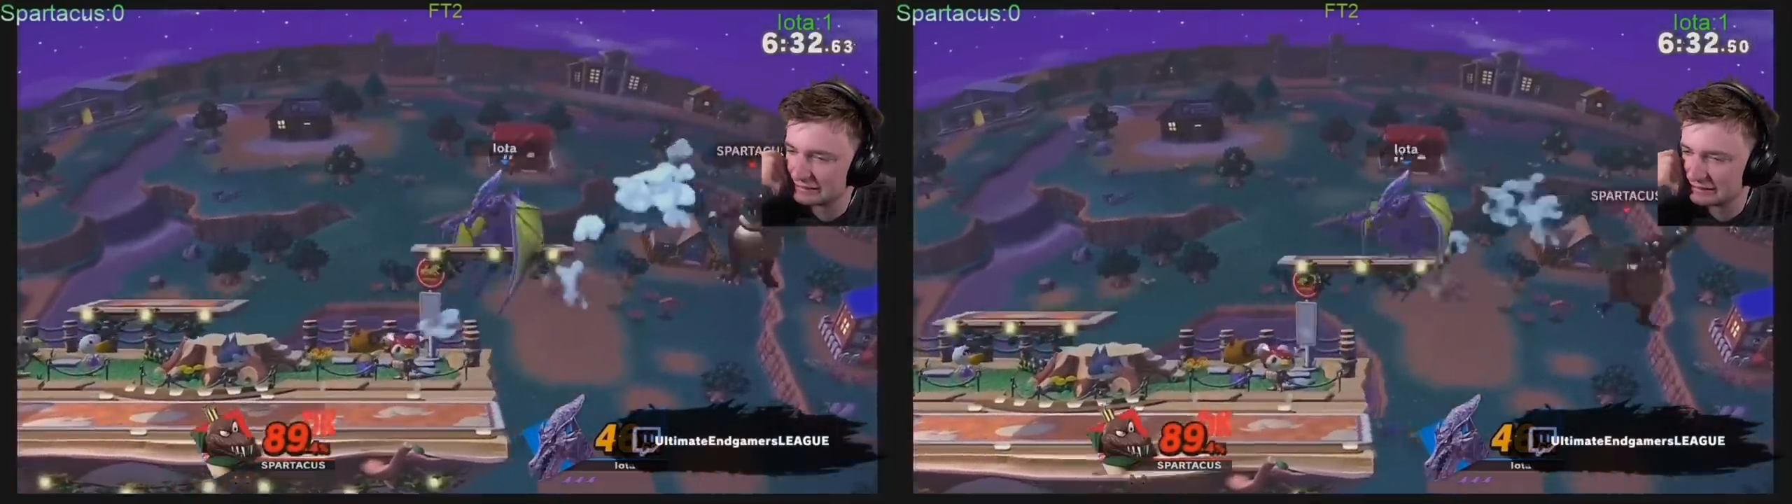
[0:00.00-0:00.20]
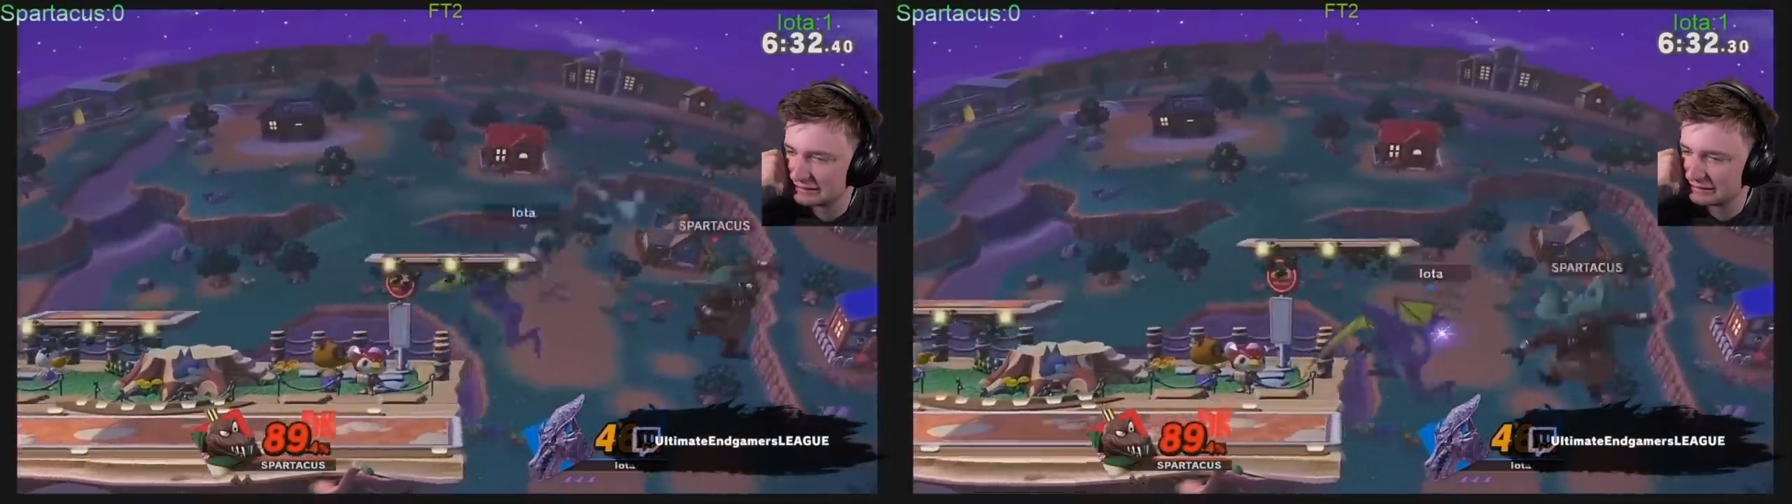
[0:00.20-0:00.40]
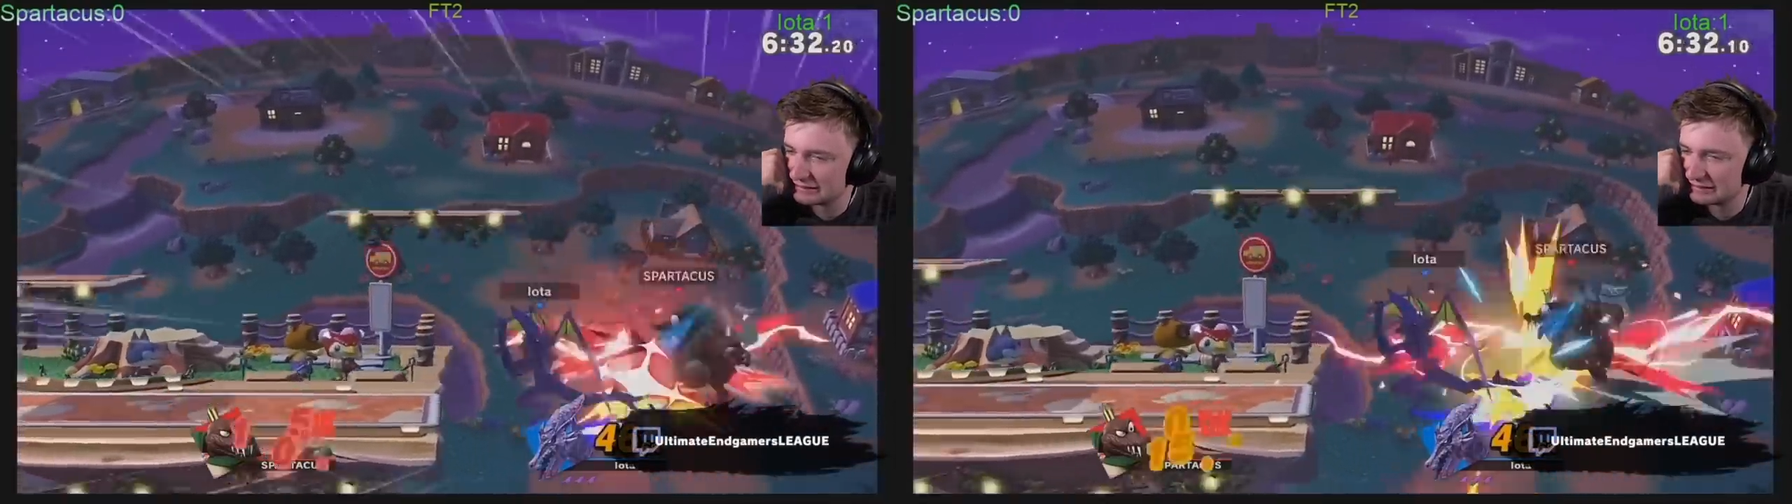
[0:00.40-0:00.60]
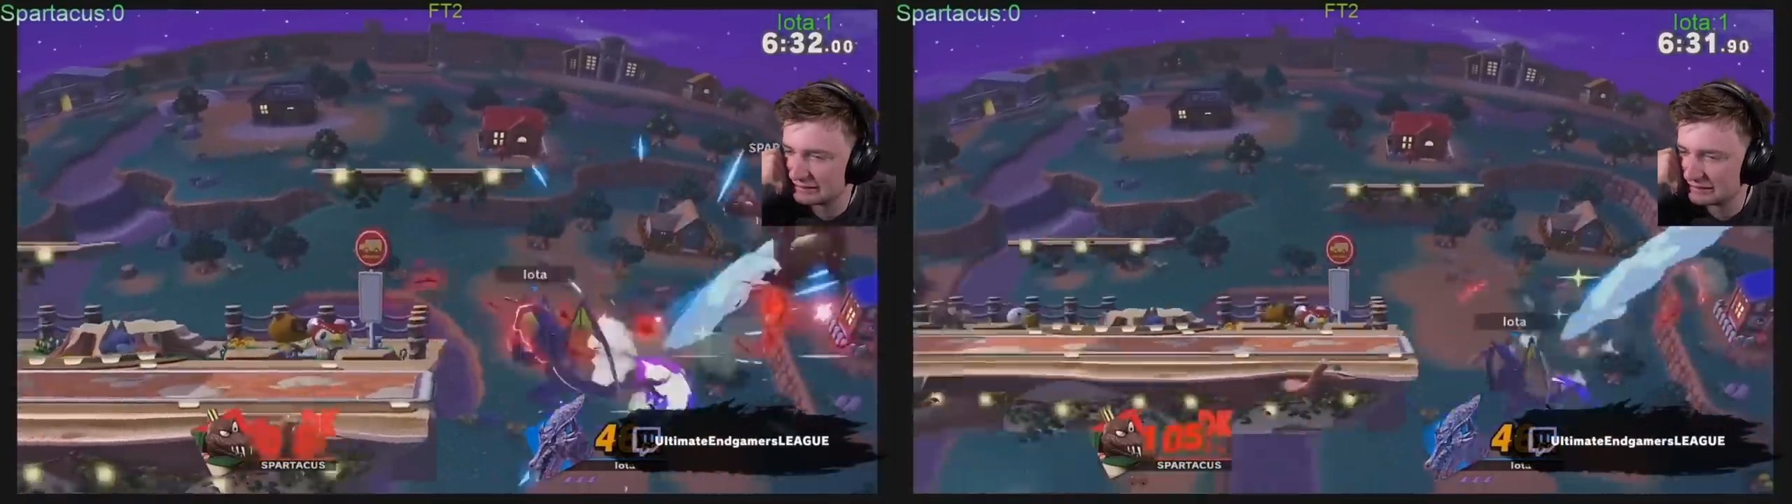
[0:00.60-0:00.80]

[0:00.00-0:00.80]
Yeah, is